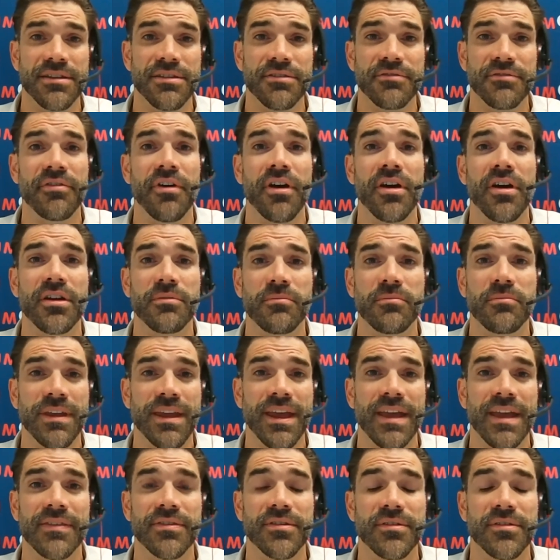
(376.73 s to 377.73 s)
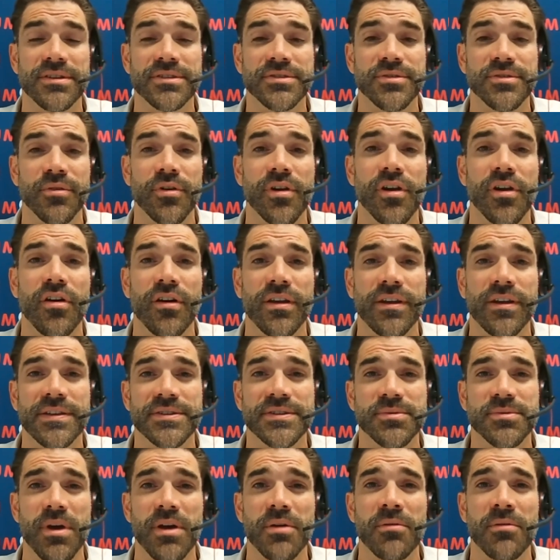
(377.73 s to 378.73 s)
of the phone. We can do it online
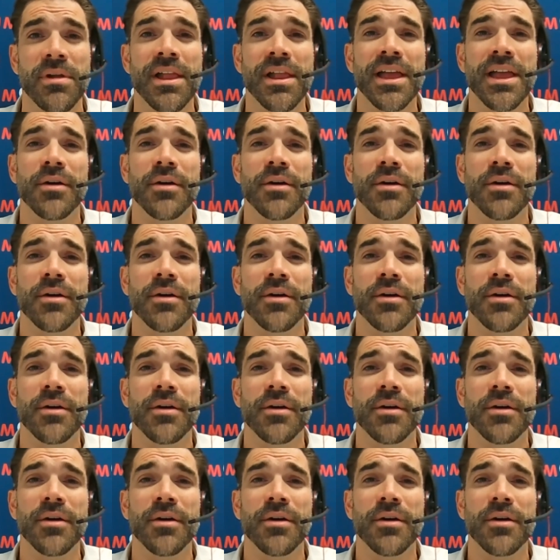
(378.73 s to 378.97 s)
as well.